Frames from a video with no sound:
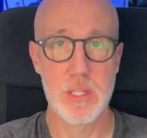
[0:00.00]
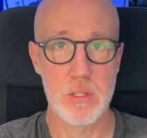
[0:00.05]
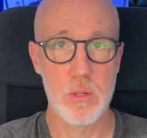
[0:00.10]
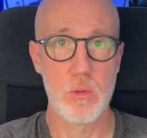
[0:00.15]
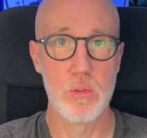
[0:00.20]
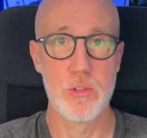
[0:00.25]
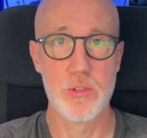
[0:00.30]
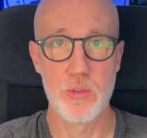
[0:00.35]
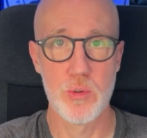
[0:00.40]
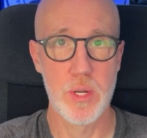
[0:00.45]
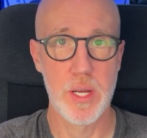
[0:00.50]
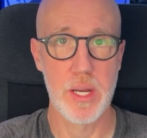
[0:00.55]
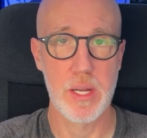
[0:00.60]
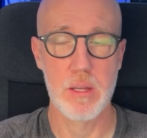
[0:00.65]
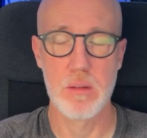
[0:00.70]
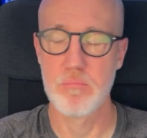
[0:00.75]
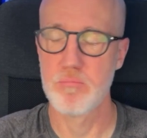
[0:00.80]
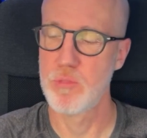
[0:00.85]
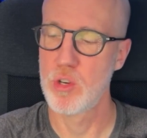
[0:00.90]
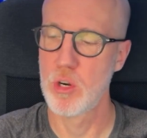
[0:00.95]
do the
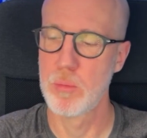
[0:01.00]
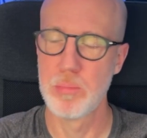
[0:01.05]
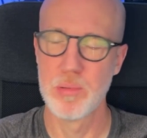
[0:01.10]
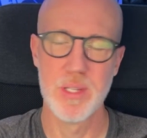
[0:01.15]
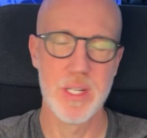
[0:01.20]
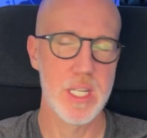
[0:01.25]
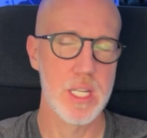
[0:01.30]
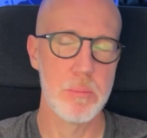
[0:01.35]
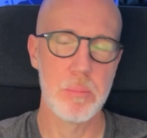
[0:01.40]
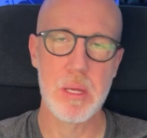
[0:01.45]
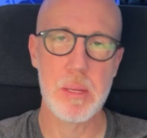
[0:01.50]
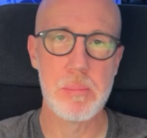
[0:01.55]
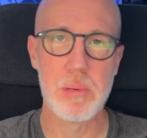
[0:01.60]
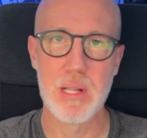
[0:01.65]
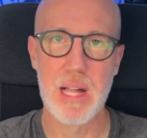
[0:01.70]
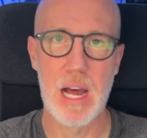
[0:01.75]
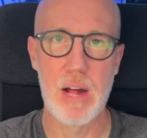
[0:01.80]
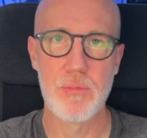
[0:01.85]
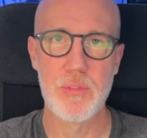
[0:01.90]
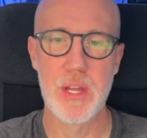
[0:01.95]
trick. There are plenty of people
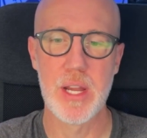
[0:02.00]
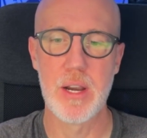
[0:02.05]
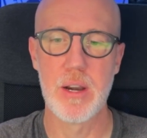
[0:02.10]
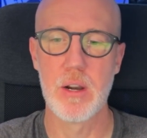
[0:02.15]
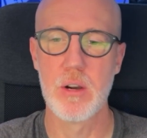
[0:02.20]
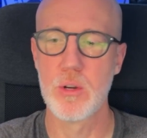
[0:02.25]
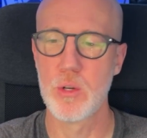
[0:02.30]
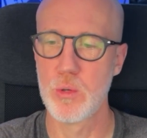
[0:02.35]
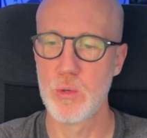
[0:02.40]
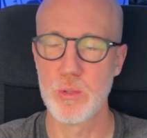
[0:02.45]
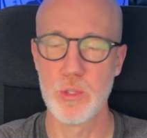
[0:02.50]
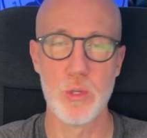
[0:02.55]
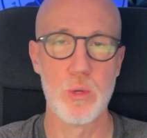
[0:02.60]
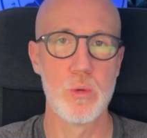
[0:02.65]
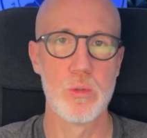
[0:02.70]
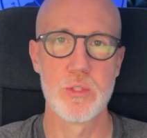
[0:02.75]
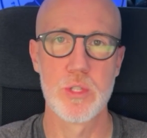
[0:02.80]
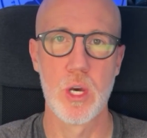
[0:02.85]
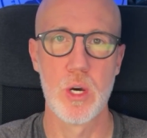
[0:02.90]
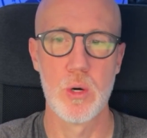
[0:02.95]
out there who
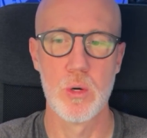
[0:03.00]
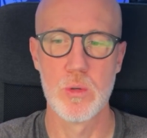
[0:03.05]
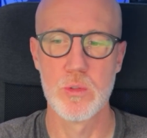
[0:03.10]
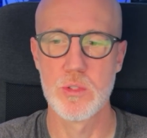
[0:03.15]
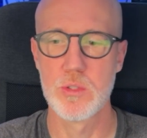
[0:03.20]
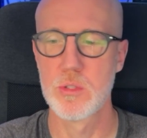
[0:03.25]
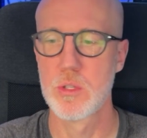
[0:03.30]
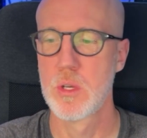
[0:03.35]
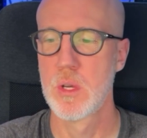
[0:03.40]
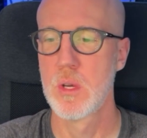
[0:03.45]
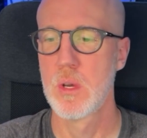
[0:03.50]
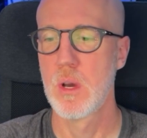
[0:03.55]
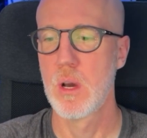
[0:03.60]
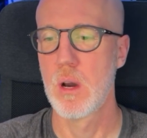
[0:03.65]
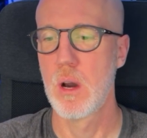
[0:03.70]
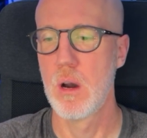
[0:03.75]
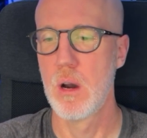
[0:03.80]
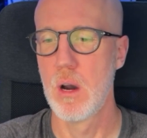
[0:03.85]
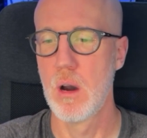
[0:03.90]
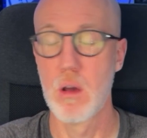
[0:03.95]
use those
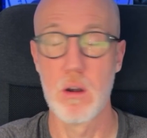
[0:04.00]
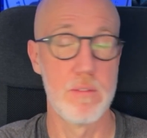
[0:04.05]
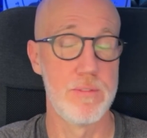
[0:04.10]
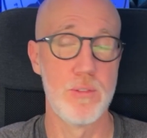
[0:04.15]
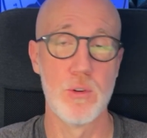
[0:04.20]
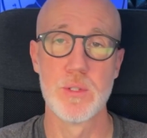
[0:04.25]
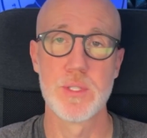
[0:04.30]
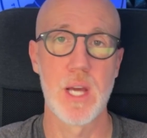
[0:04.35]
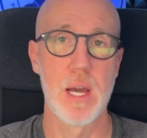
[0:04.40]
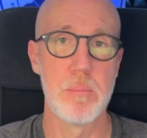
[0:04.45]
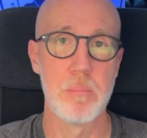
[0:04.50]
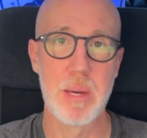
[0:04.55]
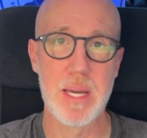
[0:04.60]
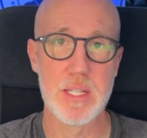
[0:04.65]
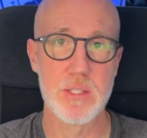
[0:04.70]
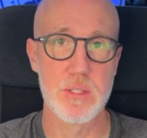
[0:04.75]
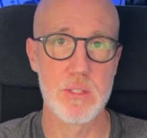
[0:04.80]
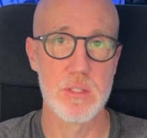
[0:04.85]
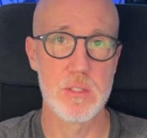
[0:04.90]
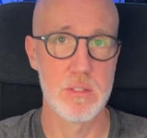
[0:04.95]
uh, on a full time
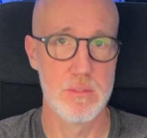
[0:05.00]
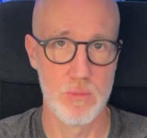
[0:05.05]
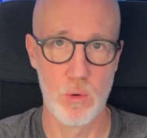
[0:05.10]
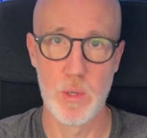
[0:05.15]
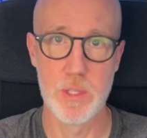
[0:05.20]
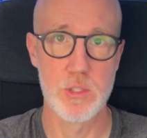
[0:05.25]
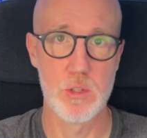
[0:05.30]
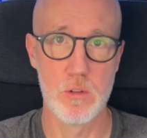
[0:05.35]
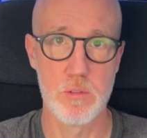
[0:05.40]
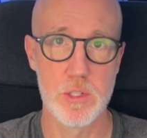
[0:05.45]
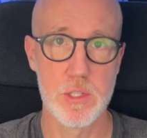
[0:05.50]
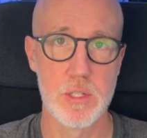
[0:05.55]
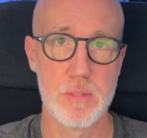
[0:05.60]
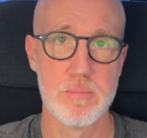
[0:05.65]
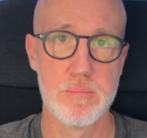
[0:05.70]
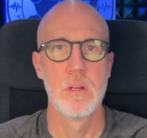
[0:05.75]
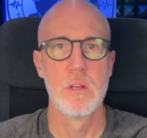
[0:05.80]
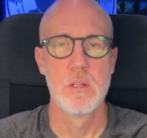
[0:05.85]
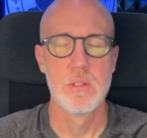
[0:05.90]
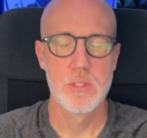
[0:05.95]
basis in VoiceOver.
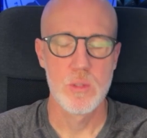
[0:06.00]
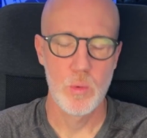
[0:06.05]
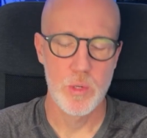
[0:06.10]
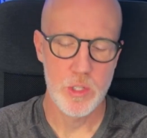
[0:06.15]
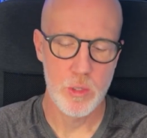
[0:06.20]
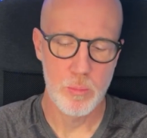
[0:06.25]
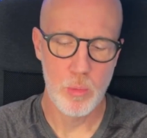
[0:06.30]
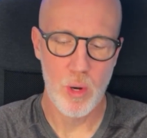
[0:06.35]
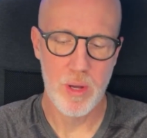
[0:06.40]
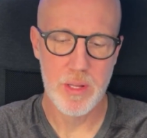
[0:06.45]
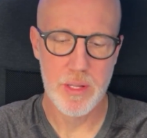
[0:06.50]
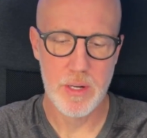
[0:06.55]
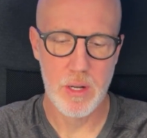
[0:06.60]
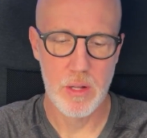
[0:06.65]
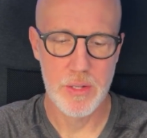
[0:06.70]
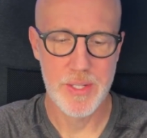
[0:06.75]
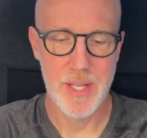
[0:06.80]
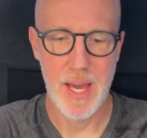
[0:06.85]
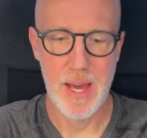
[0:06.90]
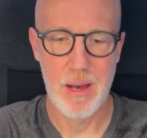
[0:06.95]
So when you boil it
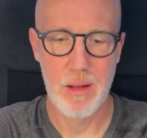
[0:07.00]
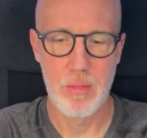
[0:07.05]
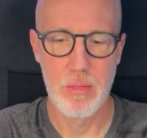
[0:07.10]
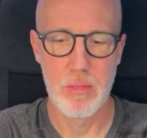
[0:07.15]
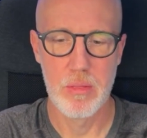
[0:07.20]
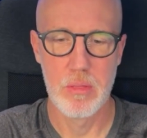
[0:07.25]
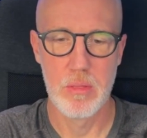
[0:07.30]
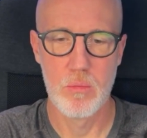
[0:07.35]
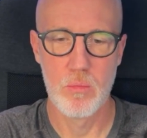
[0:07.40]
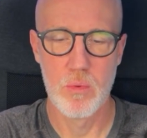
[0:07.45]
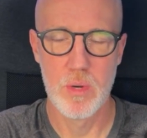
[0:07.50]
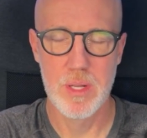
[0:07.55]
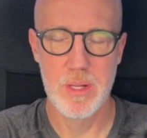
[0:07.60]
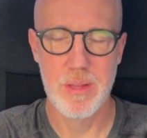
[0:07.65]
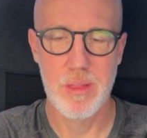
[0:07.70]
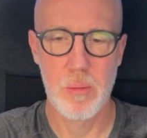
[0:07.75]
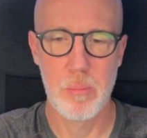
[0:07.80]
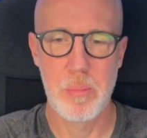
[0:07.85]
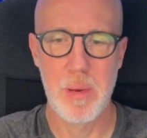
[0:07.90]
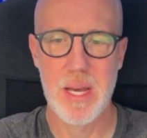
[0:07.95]
all down, really
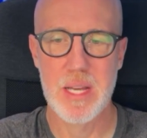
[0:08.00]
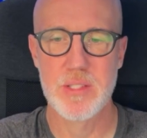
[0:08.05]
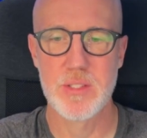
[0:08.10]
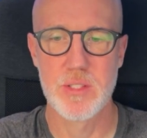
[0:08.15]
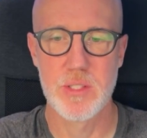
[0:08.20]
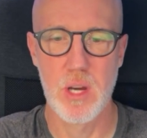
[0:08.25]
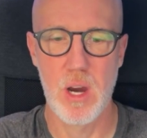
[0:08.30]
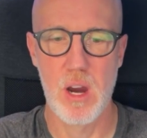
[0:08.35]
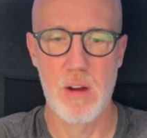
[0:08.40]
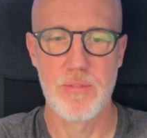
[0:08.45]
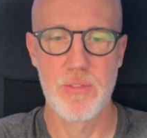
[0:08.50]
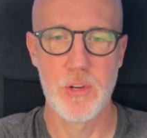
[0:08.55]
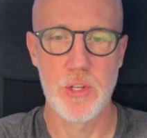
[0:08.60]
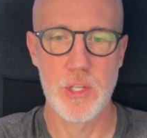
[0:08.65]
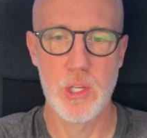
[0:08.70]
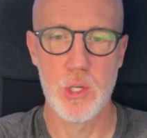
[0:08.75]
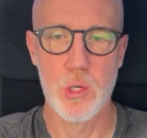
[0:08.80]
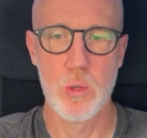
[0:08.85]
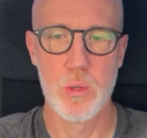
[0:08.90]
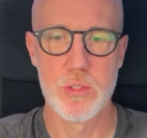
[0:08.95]
the best DAW for
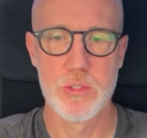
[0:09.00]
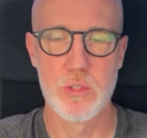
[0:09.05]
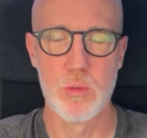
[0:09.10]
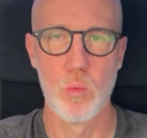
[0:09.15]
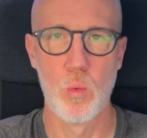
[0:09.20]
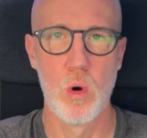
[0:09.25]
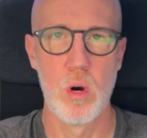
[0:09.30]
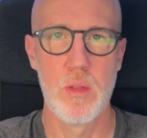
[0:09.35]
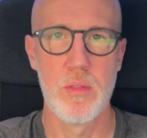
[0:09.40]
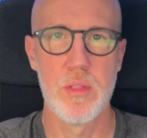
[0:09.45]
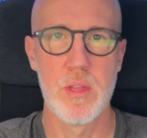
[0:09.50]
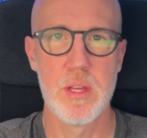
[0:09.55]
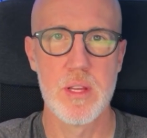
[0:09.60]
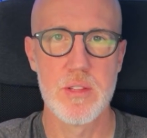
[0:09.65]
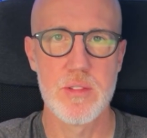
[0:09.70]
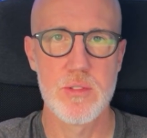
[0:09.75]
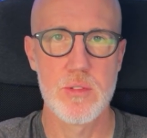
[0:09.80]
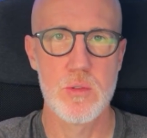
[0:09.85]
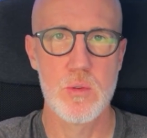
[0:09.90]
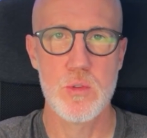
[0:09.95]
you is the one
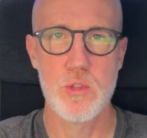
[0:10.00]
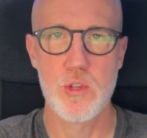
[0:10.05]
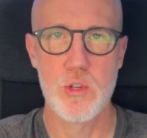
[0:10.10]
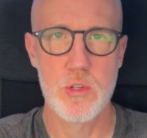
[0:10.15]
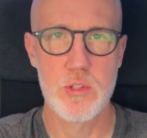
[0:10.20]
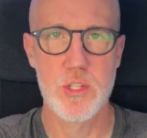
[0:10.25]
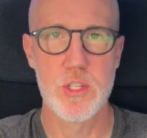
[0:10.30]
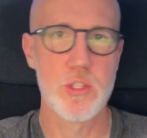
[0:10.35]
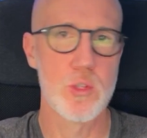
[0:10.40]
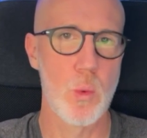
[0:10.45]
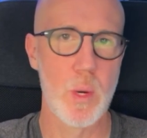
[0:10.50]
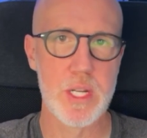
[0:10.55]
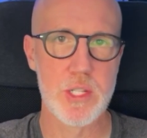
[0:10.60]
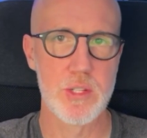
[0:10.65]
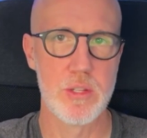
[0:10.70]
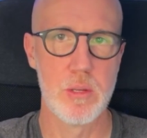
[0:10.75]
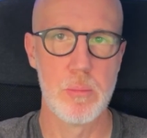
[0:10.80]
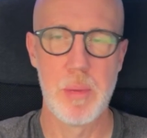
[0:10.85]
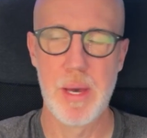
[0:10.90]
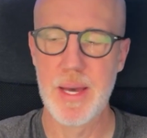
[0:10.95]
that suits your
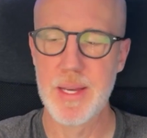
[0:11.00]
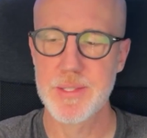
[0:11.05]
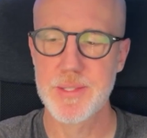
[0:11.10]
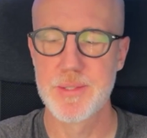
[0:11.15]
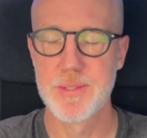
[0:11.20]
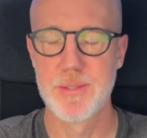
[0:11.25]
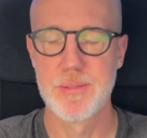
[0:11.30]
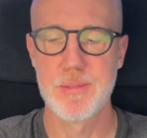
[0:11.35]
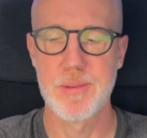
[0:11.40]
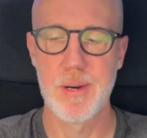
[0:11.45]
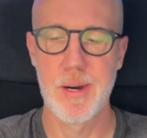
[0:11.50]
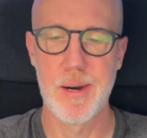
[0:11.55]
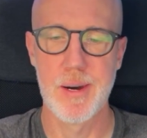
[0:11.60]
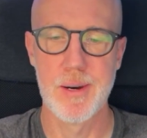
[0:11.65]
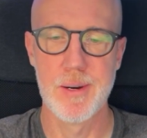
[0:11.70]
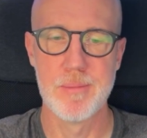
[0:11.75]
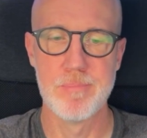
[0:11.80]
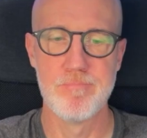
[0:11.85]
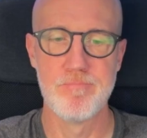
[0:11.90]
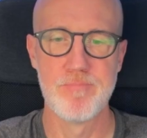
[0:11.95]
situation the best.
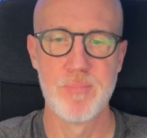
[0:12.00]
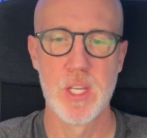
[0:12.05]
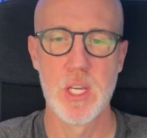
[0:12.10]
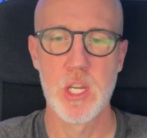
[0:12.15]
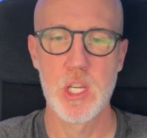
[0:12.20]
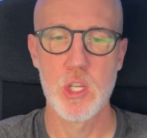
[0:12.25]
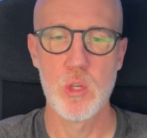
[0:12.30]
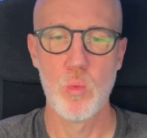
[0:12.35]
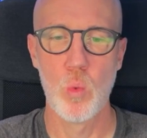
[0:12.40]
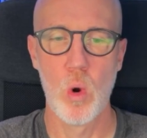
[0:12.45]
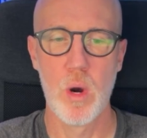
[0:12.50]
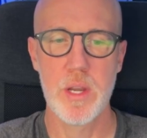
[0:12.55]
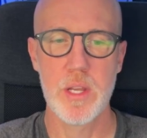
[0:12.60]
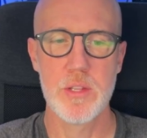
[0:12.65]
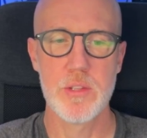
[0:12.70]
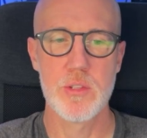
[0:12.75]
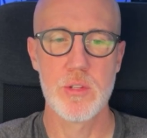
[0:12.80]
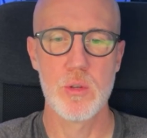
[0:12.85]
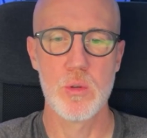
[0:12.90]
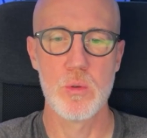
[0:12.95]
Um, you want
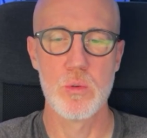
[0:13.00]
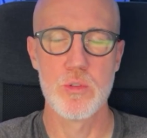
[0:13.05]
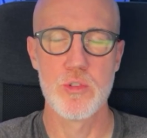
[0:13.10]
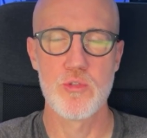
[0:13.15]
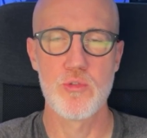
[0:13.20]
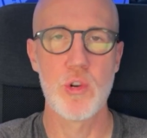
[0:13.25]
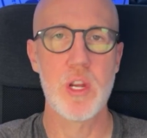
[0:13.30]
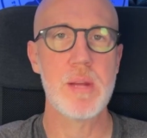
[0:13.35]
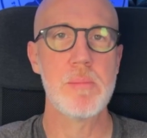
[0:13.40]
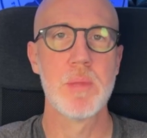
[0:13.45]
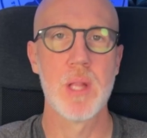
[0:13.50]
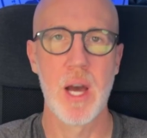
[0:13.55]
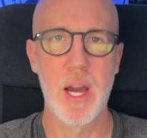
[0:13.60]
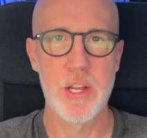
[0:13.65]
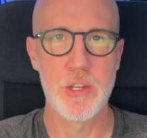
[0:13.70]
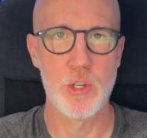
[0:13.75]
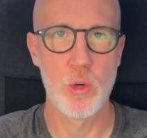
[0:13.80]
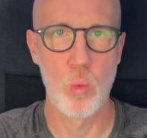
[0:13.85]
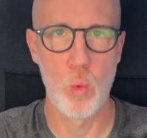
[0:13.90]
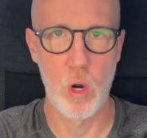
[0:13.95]
it to
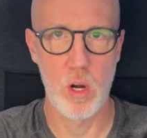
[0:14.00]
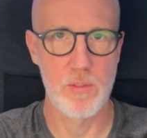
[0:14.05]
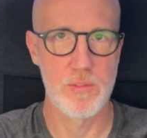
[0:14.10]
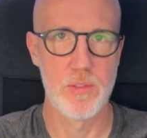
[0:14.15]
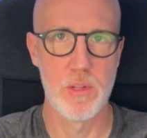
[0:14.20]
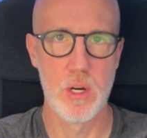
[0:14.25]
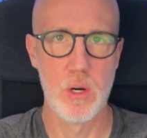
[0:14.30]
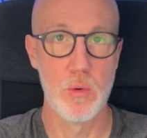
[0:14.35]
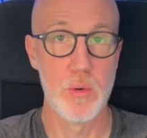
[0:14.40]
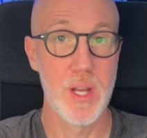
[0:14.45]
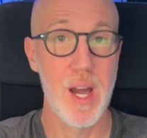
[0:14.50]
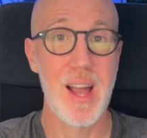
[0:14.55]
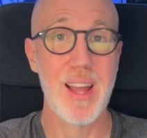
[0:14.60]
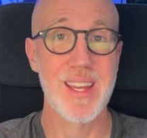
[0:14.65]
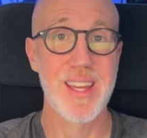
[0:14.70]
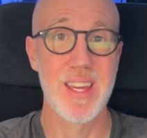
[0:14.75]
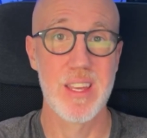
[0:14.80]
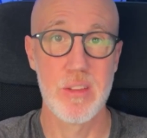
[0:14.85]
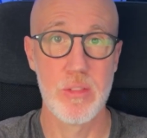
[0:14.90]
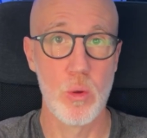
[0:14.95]
streamline your workflow, not
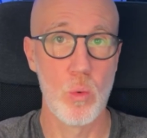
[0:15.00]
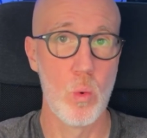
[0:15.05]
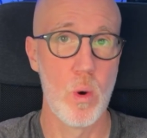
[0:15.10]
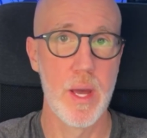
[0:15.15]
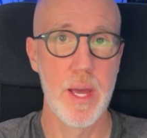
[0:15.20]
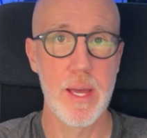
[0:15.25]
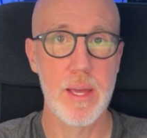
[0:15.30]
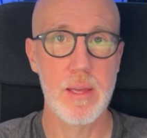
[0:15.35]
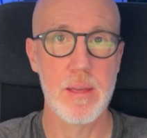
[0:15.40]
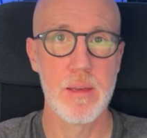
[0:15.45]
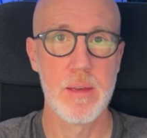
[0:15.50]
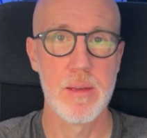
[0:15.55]
get in the way.